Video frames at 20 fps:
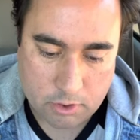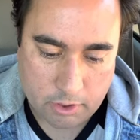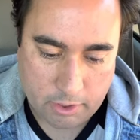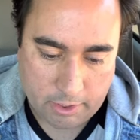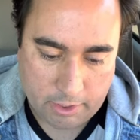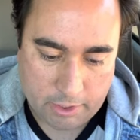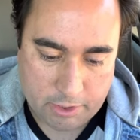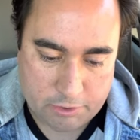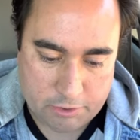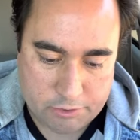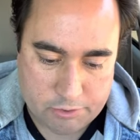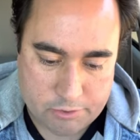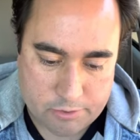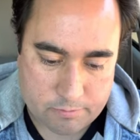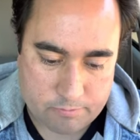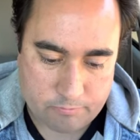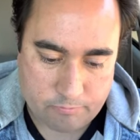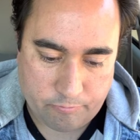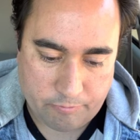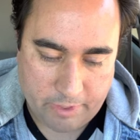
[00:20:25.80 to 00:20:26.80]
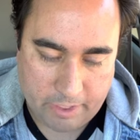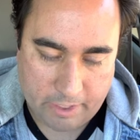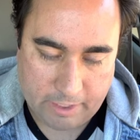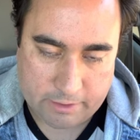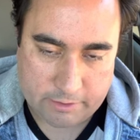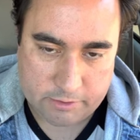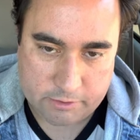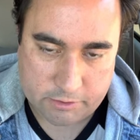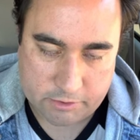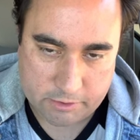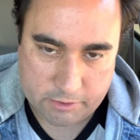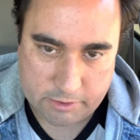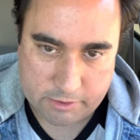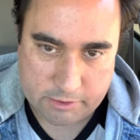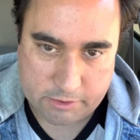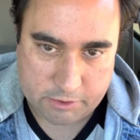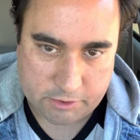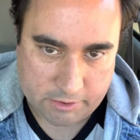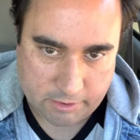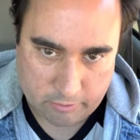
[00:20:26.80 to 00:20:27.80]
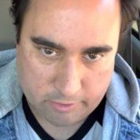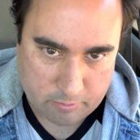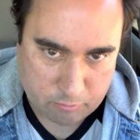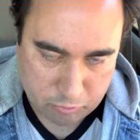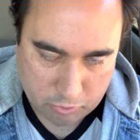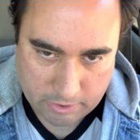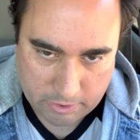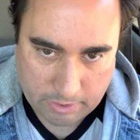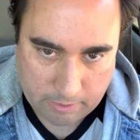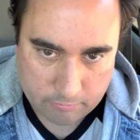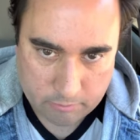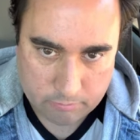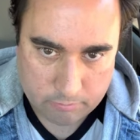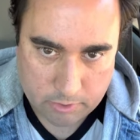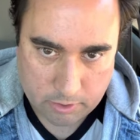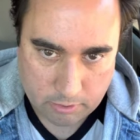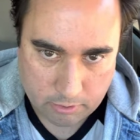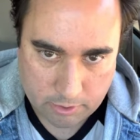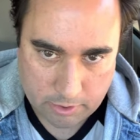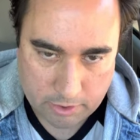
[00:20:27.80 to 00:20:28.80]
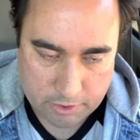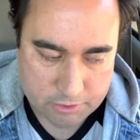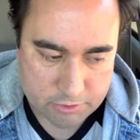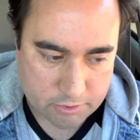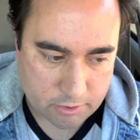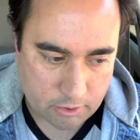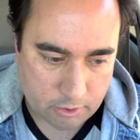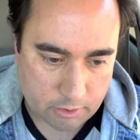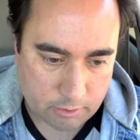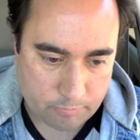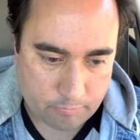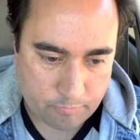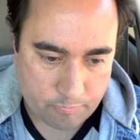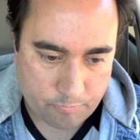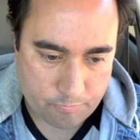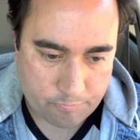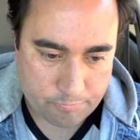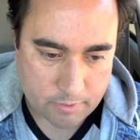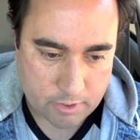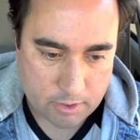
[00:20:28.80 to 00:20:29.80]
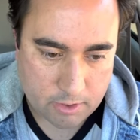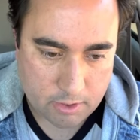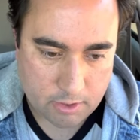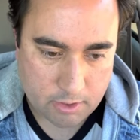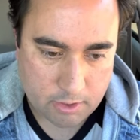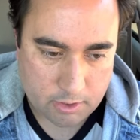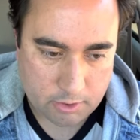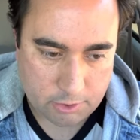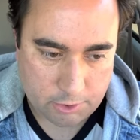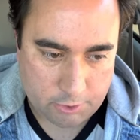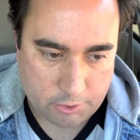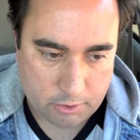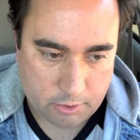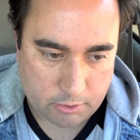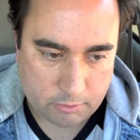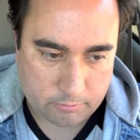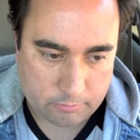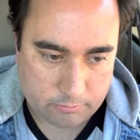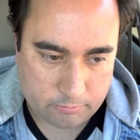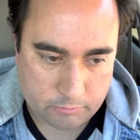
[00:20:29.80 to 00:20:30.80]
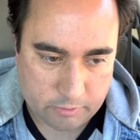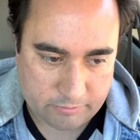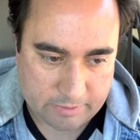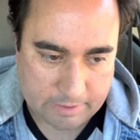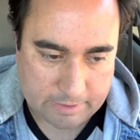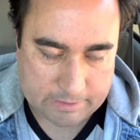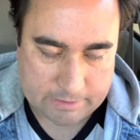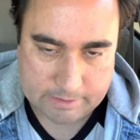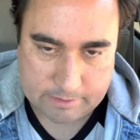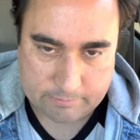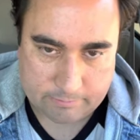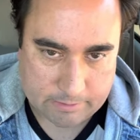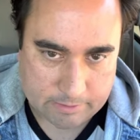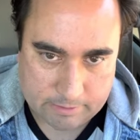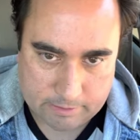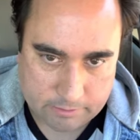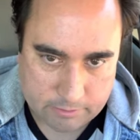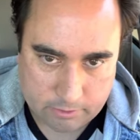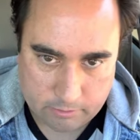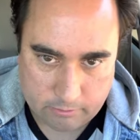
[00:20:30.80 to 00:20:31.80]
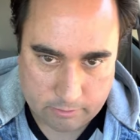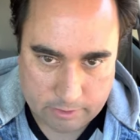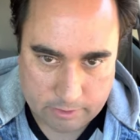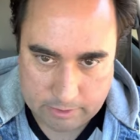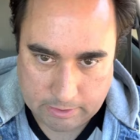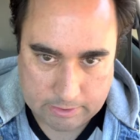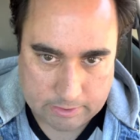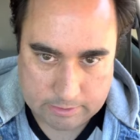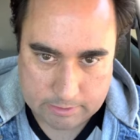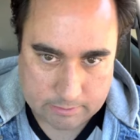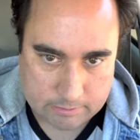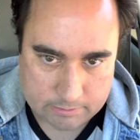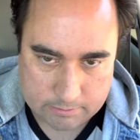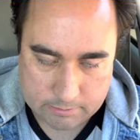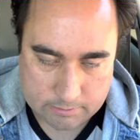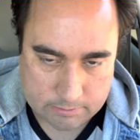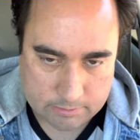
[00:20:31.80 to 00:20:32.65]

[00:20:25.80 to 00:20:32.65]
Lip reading: is not necessarily a problem unless, you know, we've got something else going on,